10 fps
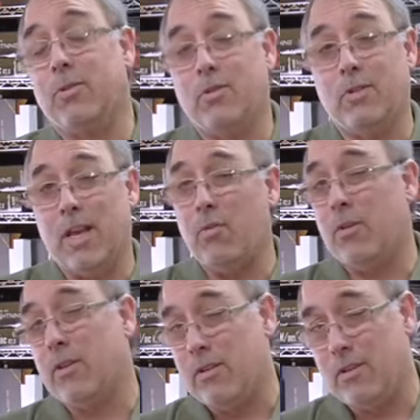So stay
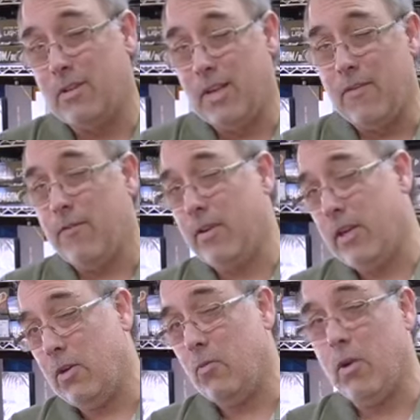with us.
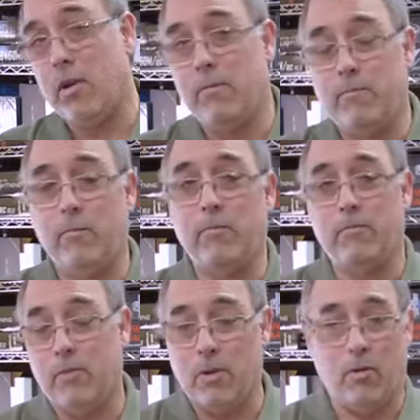Definitely you want to,
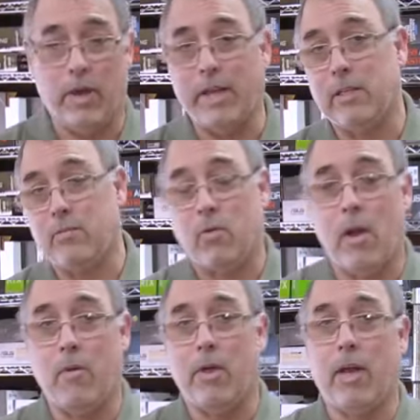you know, like,
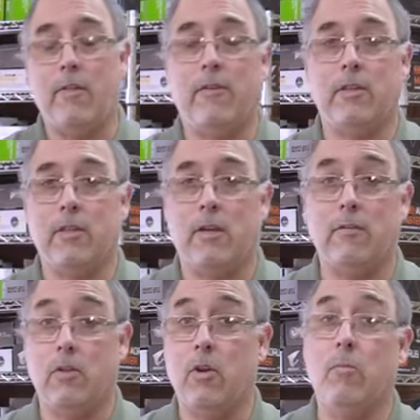subscribe, all that kind of fun stuff
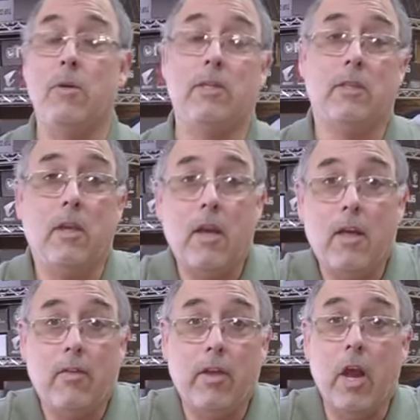so you don't miss
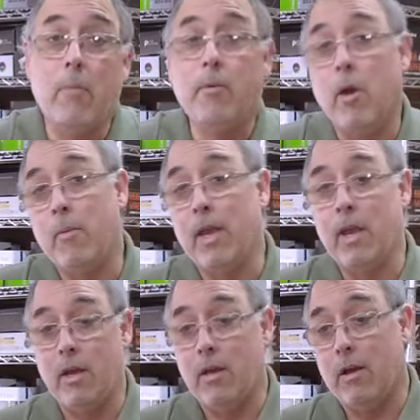the
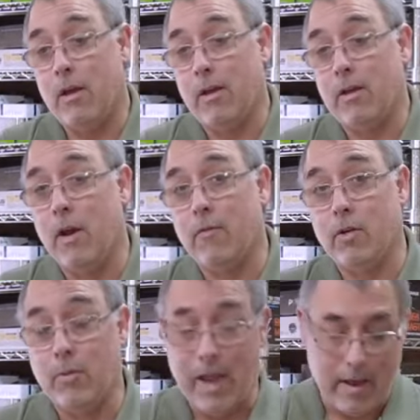upcoming uh,
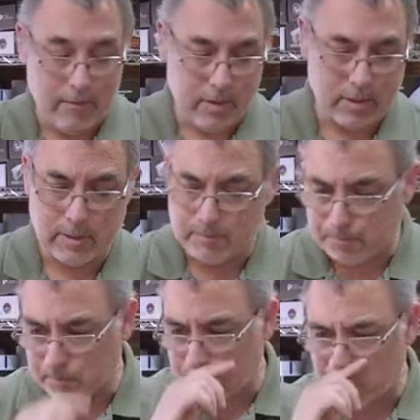coverage we have of this.
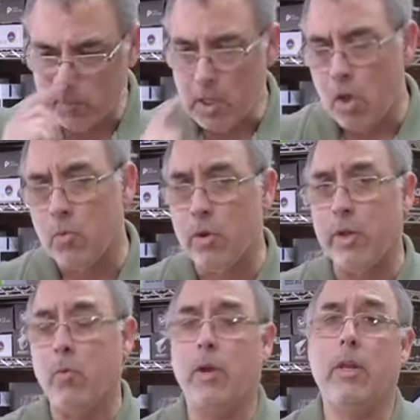
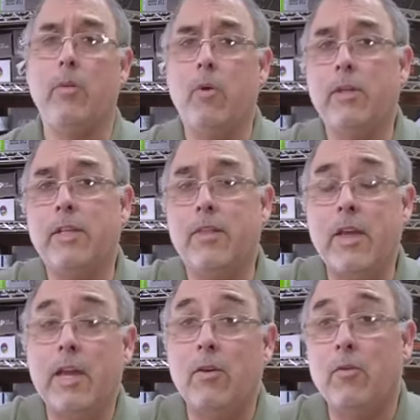Really quickly, want to say
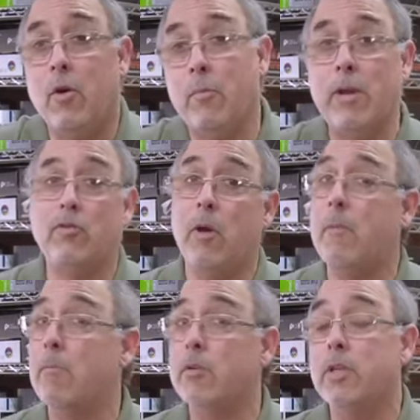thank you to our Patreon
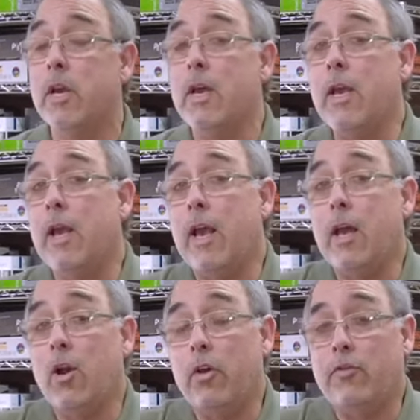members
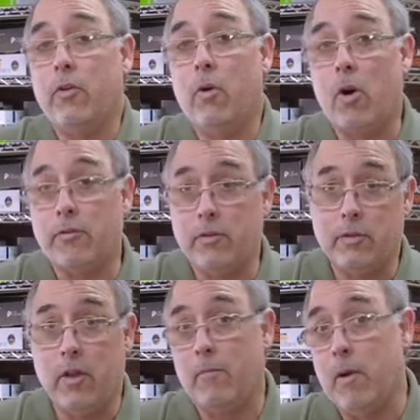and also our
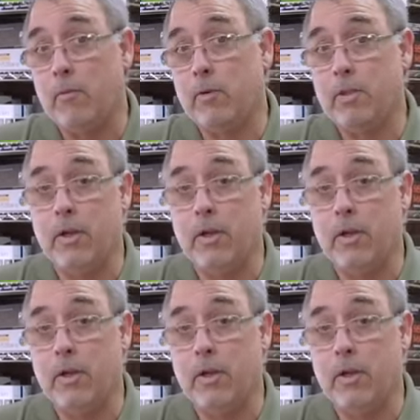Officers Club members.